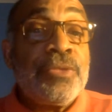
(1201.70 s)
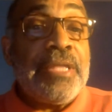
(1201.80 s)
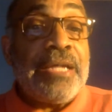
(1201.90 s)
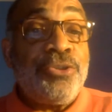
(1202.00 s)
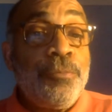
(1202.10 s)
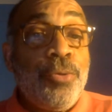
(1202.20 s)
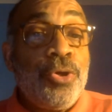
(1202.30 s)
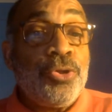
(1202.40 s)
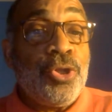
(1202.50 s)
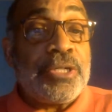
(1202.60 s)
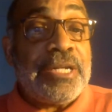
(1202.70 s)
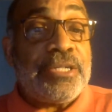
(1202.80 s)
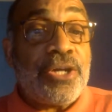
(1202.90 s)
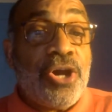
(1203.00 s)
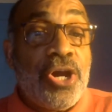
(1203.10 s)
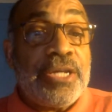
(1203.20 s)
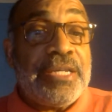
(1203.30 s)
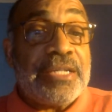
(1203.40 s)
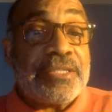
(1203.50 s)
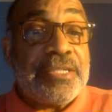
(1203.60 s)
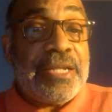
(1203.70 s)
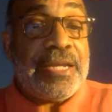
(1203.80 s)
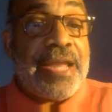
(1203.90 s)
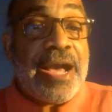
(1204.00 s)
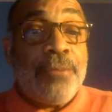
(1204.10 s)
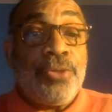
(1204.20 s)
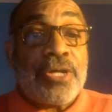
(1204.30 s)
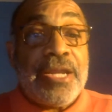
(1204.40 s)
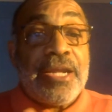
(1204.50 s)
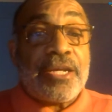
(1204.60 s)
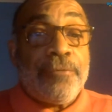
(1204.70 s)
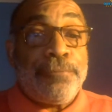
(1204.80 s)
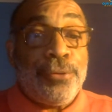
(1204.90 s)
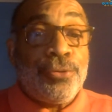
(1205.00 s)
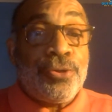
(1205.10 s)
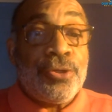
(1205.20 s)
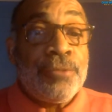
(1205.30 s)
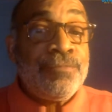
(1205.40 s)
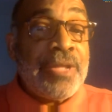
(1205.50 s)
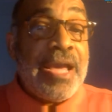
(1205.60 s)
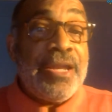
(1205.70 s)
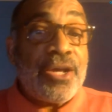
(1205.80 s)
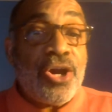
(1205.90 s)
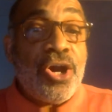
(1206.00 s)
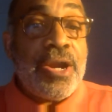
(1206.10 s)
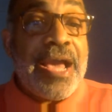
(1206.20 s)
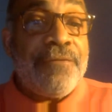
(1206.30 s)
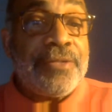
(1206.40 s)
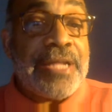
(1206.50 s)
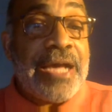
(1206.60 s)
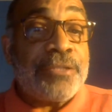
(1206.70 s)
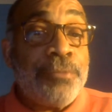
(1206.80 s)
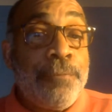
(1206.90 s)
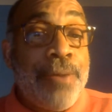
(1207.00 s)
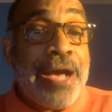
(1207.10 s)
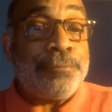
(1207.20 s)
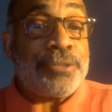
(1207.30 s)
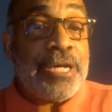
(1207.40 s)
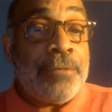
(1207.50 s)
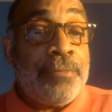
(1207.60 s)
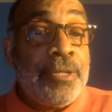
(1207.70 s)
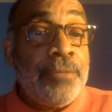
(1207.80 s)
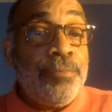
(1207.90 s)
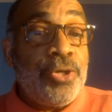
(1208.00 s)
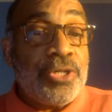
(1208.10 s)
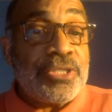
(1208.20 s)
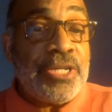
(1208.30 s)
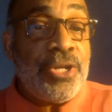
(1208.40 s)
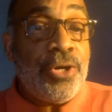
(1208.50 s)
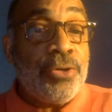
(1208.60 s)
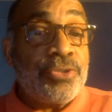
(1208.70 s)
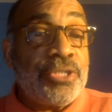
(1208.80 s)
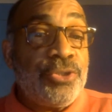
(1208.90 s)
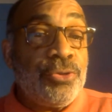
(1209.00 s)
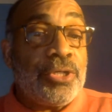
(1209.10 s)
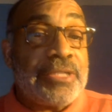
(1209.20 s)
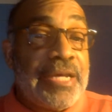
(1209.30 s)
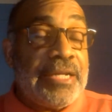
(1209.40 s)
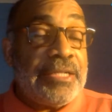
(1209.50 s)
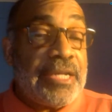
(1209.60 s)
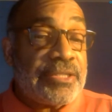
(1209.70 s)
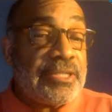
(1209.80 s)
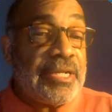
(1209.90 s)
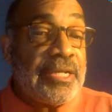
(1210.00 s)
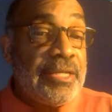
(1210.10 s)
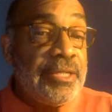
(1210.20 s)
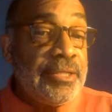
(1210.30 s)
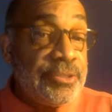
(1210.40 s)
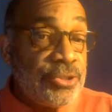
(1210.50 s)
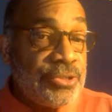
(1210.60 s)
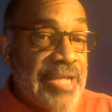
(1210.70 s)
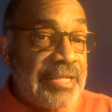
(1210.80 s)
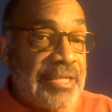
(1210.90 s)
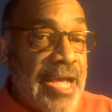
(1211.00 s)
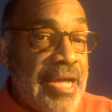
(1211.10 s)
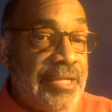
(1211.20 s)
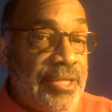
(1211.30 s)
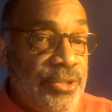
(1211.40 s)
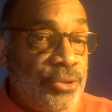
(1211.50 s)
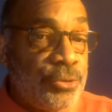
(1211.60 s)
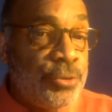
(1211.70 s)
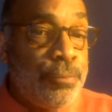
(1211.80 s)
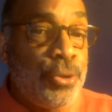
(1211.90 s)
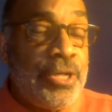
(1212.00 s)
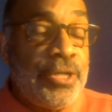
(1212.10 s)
that you looked at the car yesterday. Now I'm looking at a computer and the car advertisement pops up because it knows that you looked at it yesterday. So is that the kind of thing you're pointing